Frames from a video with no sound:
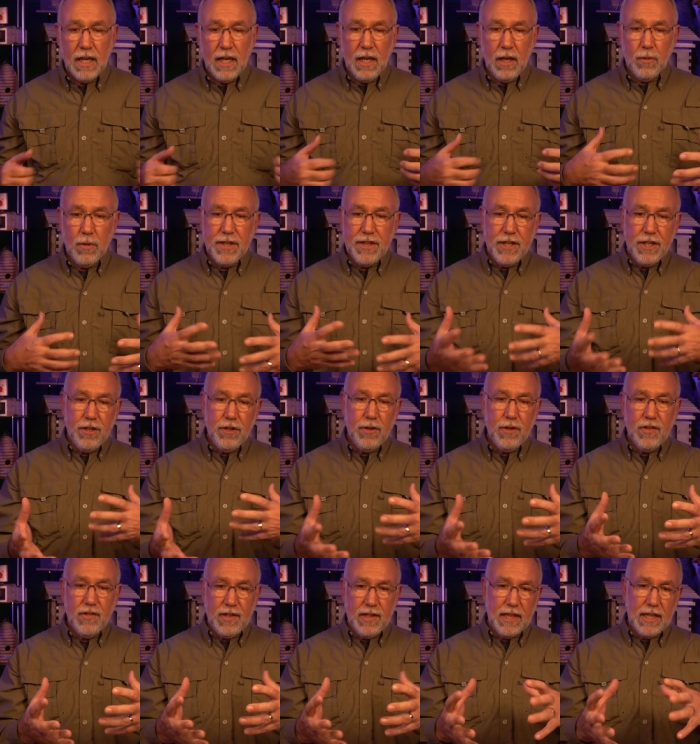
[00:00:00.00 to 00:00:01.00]
And what they do
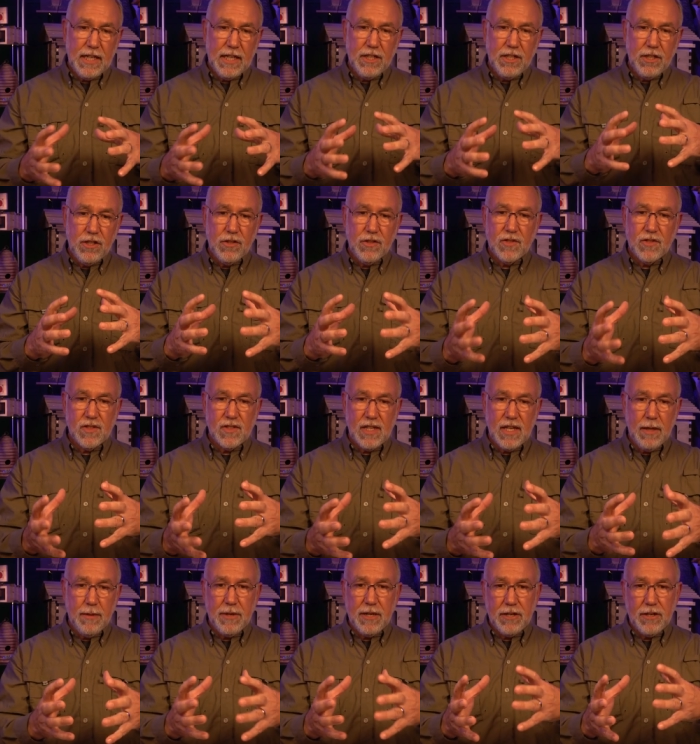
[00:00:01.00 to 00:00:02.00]
is they like to use the
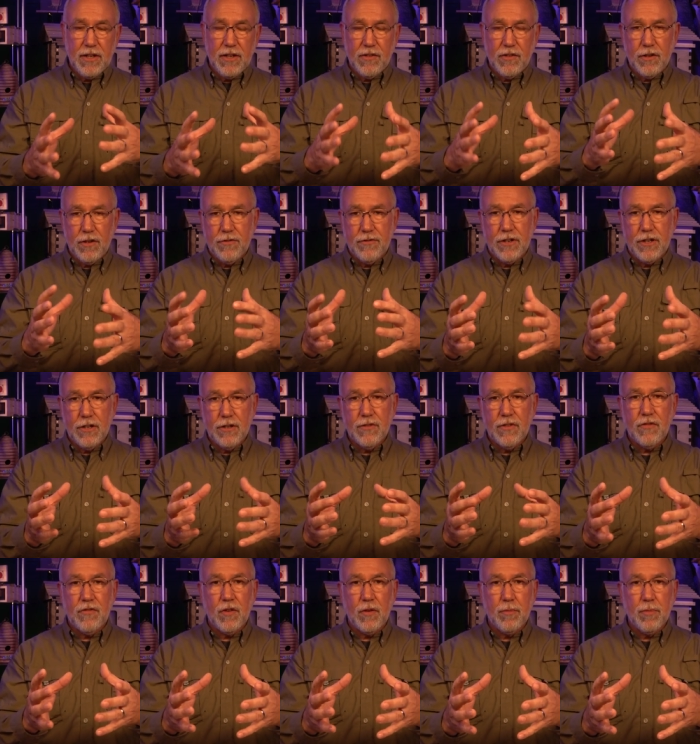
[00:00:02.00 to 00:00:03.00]
same areas over and
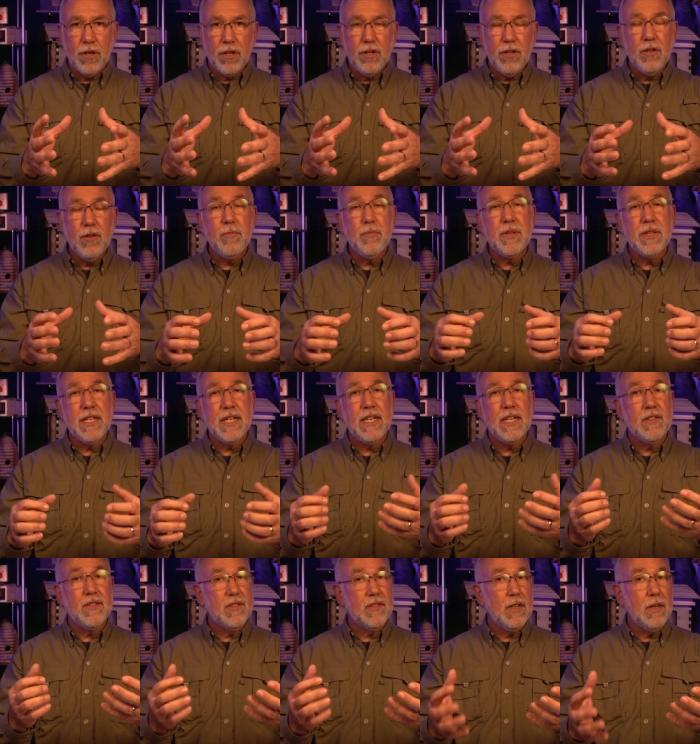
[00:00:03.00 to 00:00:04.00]
over for brood, but then
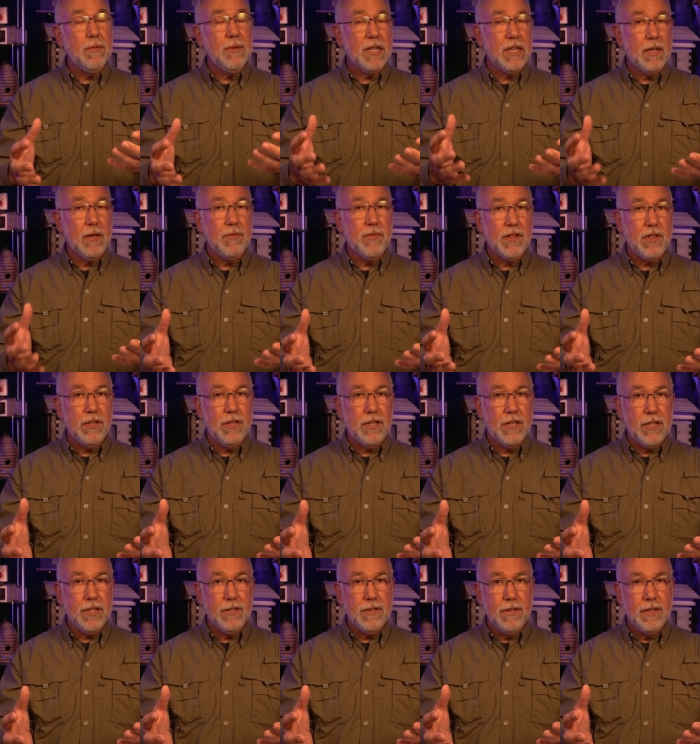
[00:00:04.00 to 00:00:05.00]
as summer comes
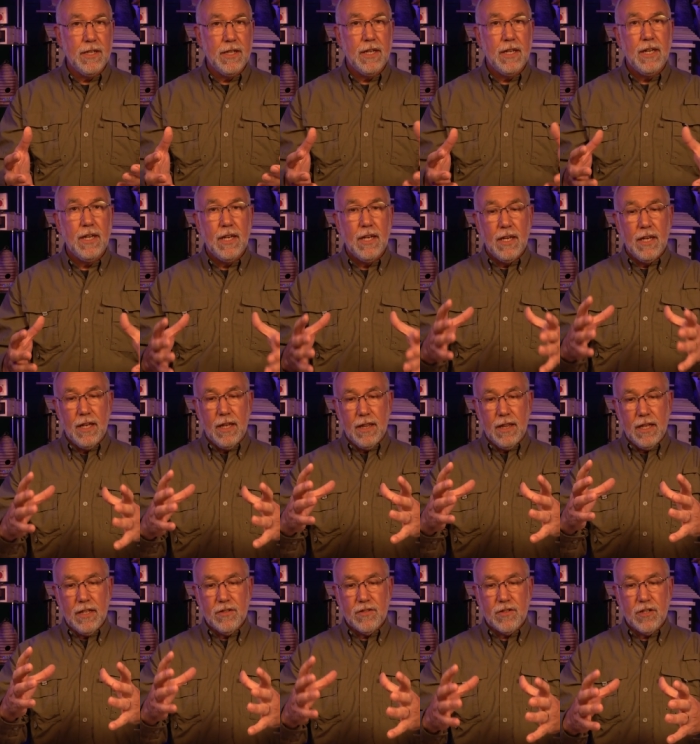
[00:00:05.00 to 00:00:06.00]
along,
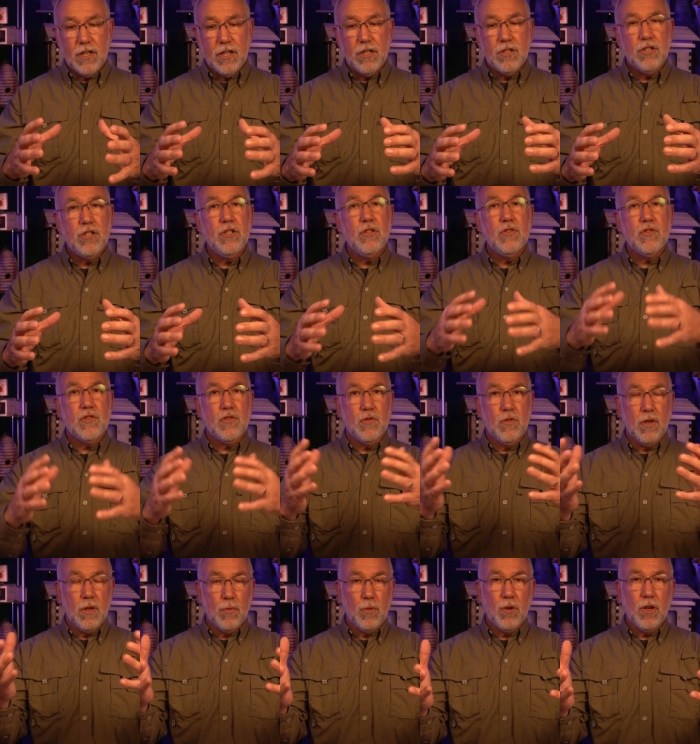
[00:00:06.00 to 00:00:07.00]
they start to
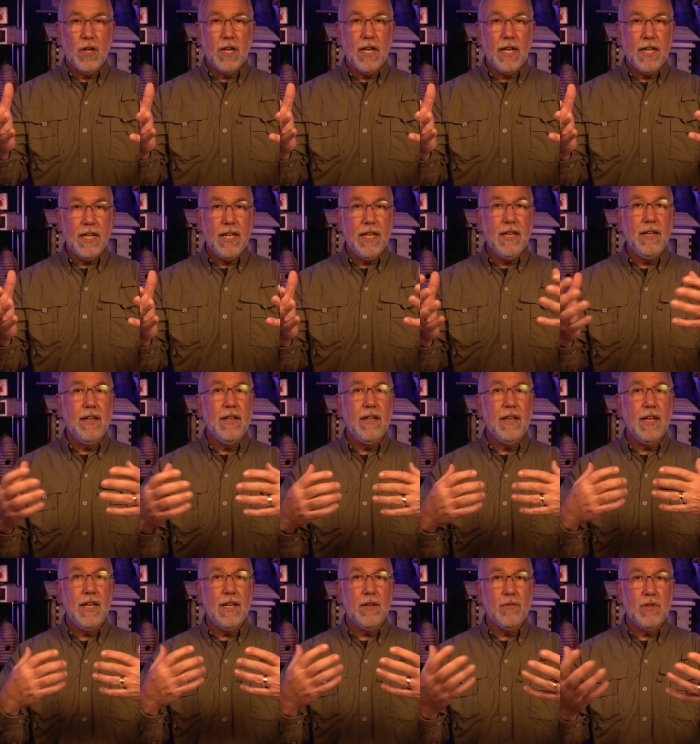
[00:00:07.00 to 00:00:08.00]
store more honey
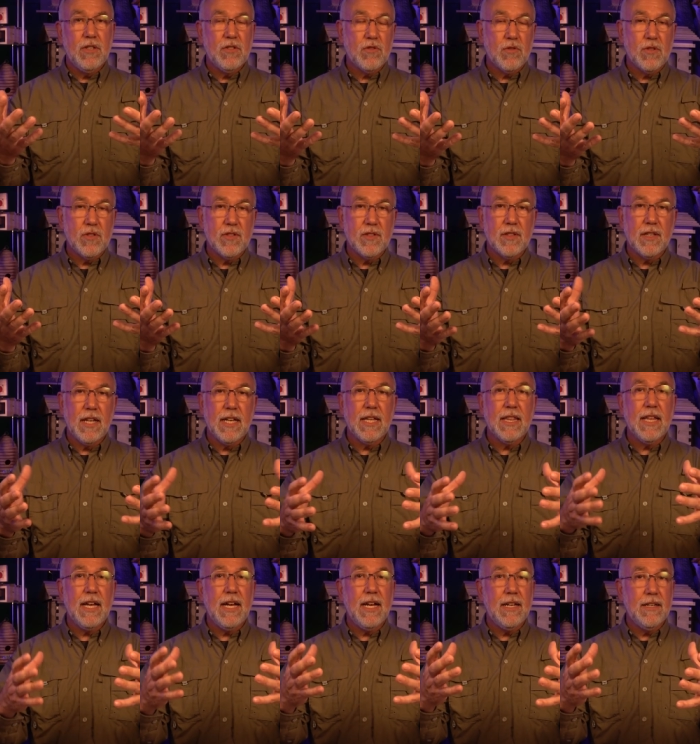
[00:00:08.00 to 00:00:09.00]
and resources
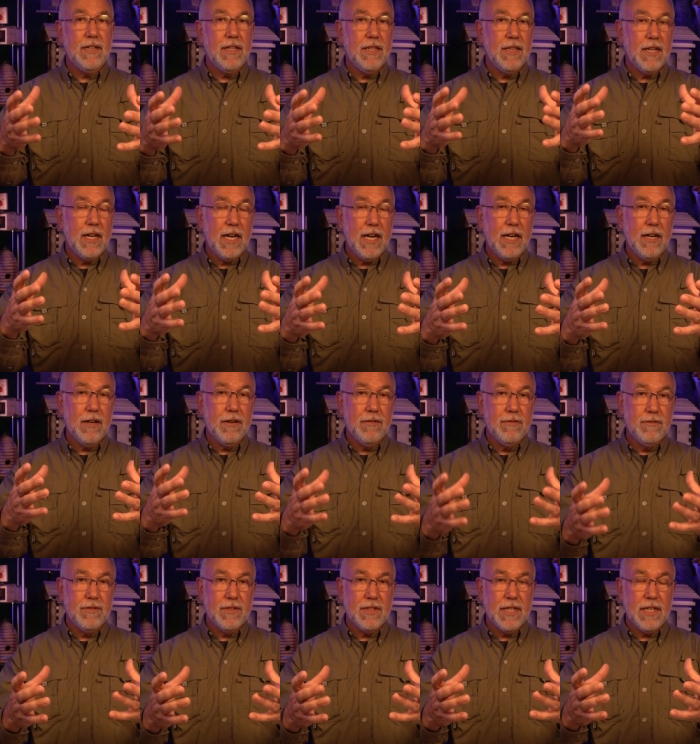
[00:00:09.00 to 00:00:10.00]
like that in the higher
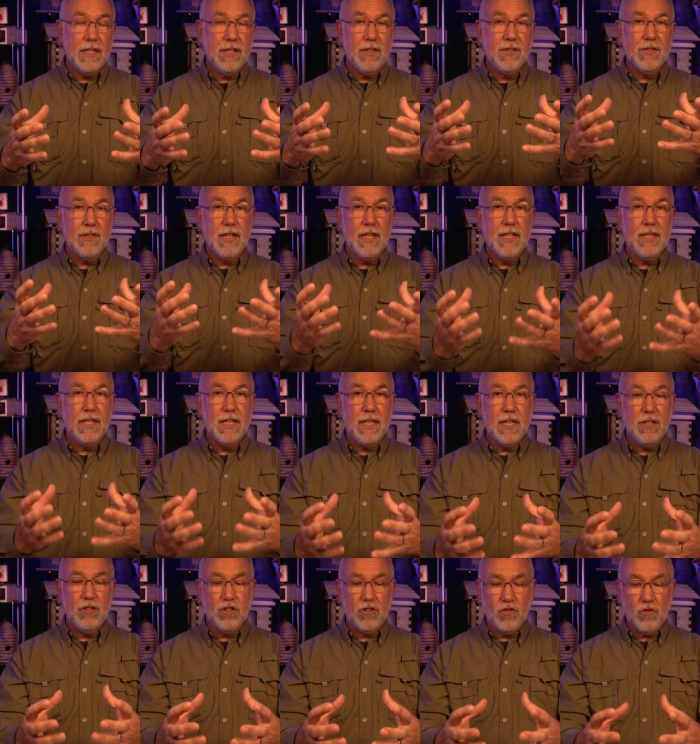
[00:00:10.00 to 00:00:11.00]
cells, and then
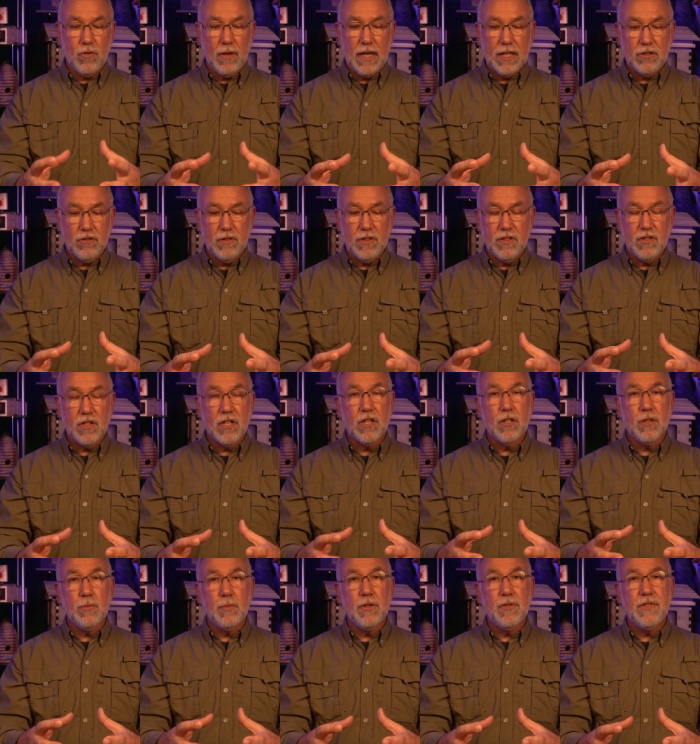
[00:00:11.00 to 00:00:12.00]
they just gradually
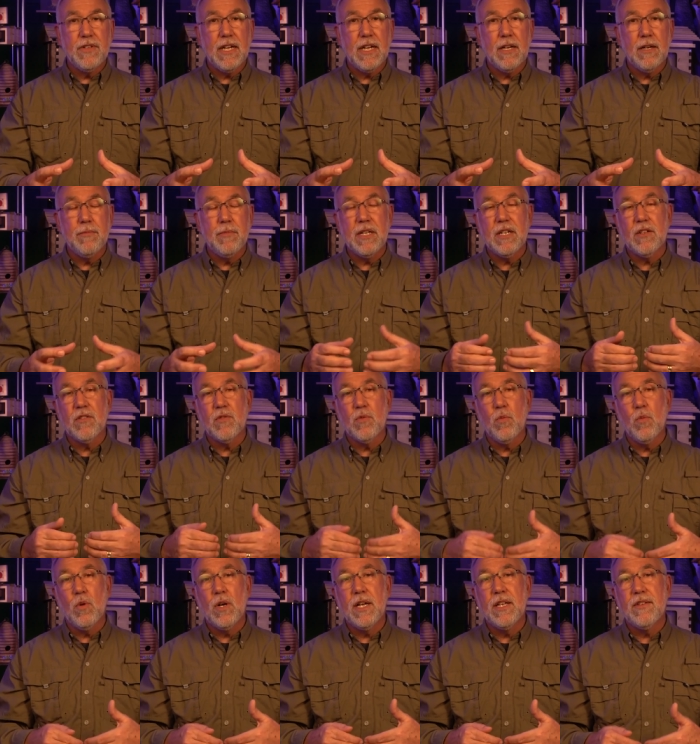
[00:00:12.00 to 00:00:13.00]
start to move down because
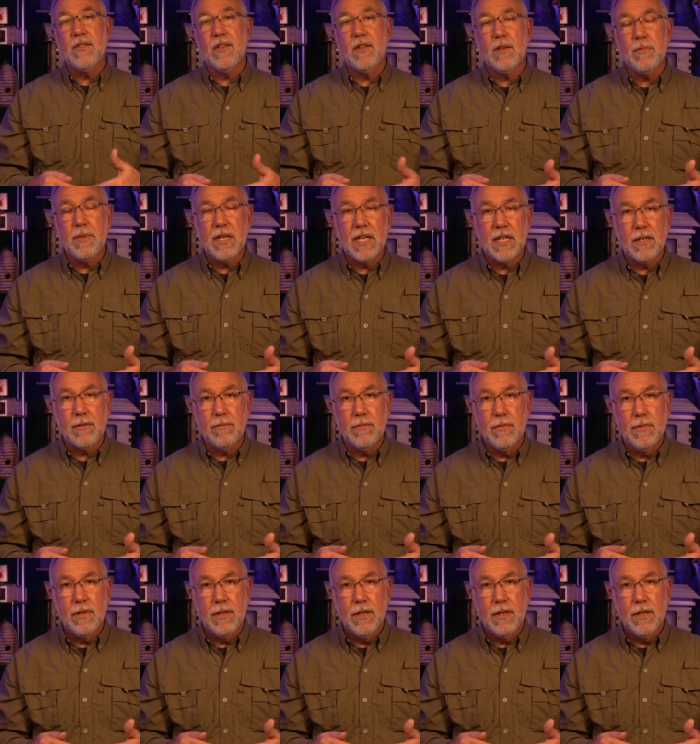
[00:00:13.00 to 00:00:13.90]
what's at the bottom?